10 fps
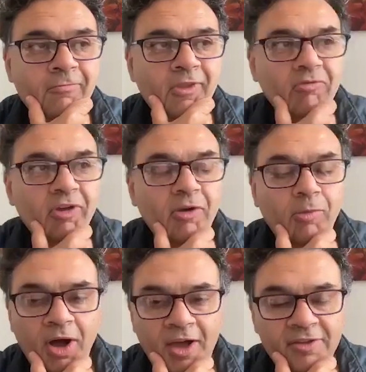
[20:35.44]

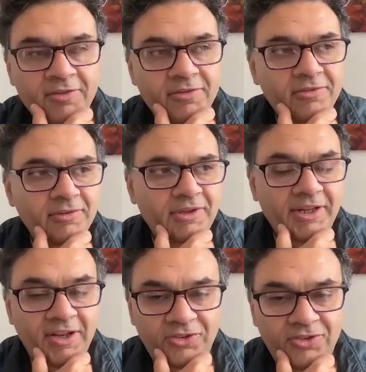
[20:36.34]
requires
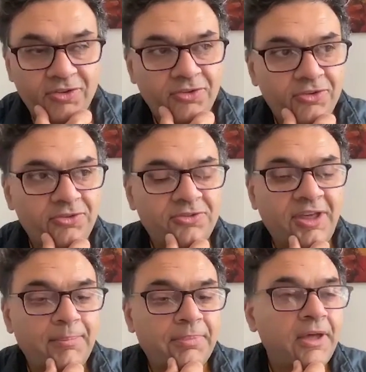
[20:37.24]
clinicians to
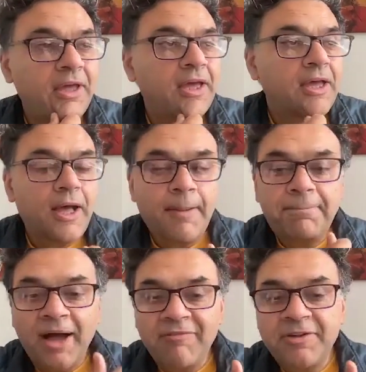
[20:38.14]
step
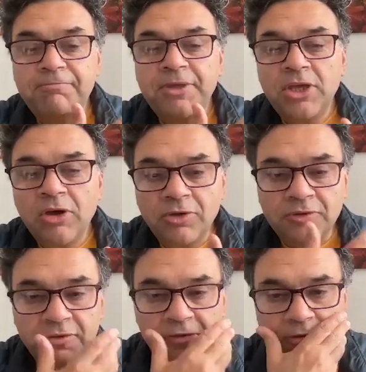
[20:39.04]
above and
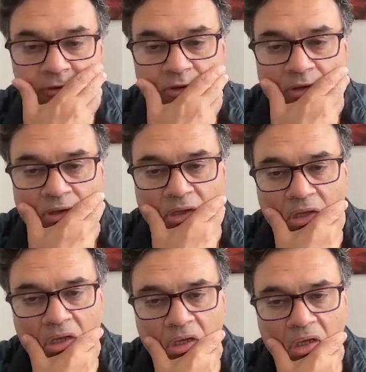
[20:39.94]
beyond
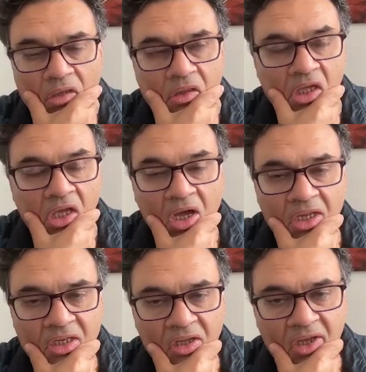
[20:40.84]
the
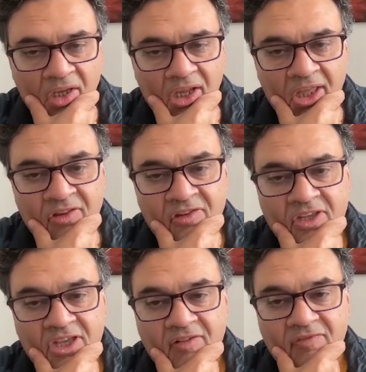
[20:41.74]
guideline and
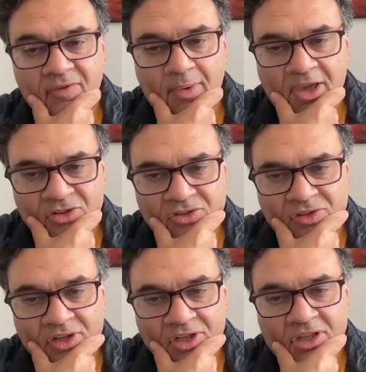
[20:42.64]
seek
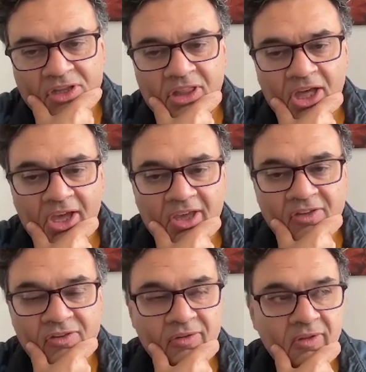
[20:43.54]
information that
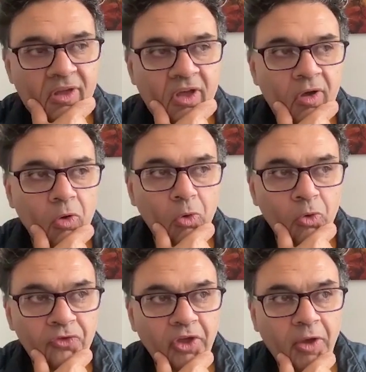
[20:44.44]
is
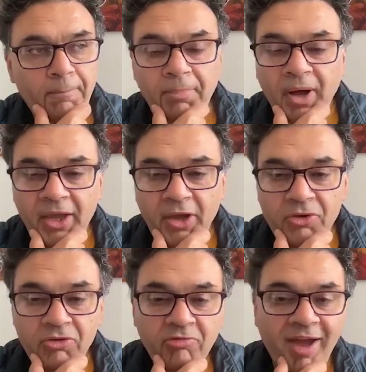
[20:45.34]
also
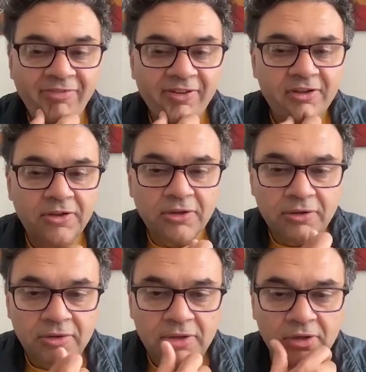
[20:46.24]
biographical,
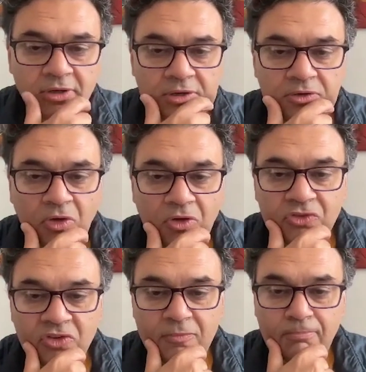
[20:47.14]
not just